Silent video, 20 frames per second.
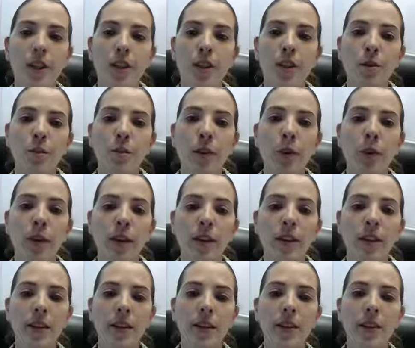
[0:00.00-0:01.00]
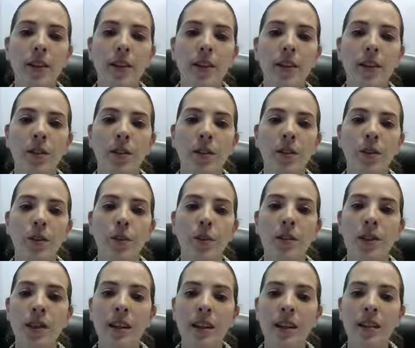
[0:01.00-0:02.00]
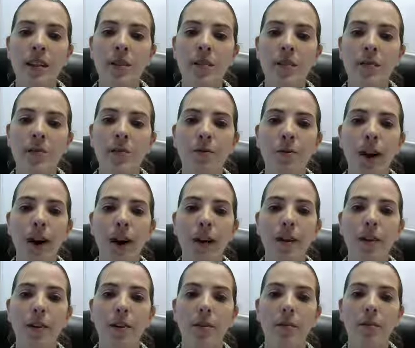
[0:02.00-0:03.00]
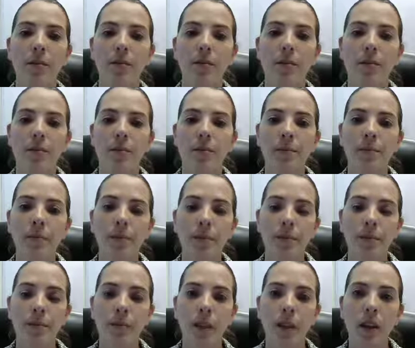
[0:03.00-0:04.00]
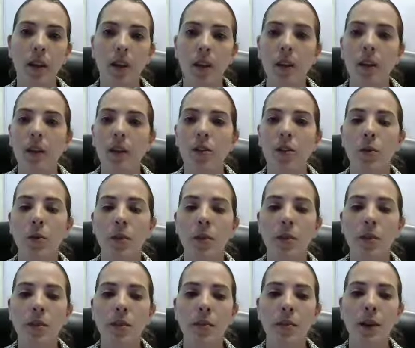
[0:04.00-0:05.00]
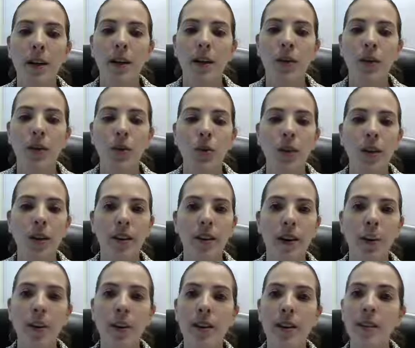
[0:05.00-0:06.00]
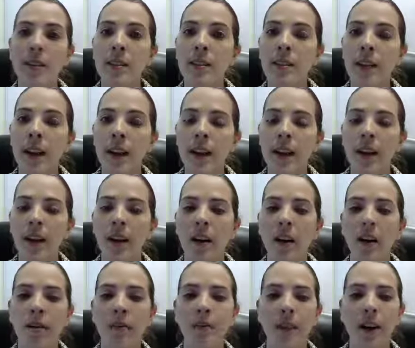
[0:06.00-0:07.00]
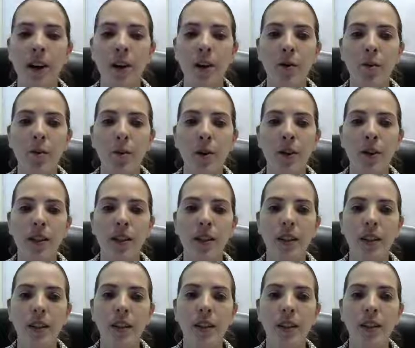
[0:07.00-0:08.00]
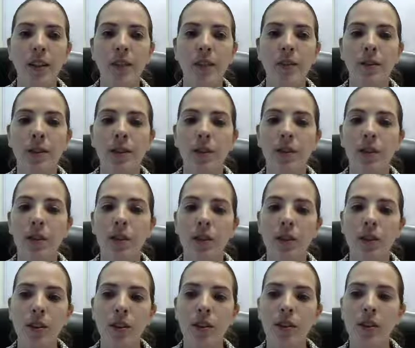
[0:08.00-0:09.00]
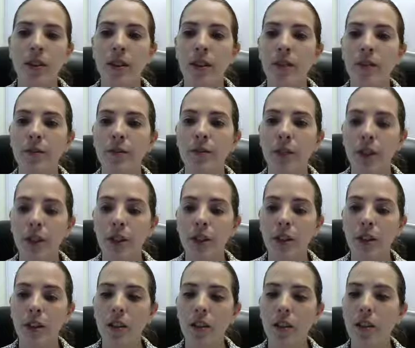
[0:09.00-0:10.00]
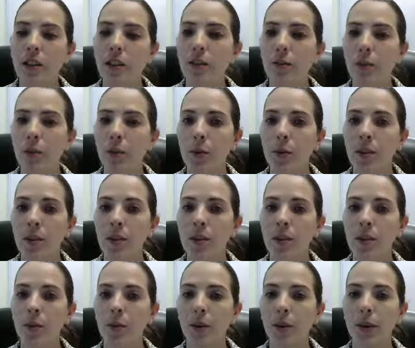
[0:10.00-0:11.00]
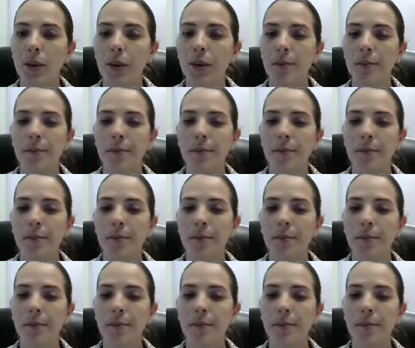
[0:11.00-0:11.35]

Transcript: is the pointer to this file. So we need to make sure that we assign our file pointer the result of this function if we want it to work.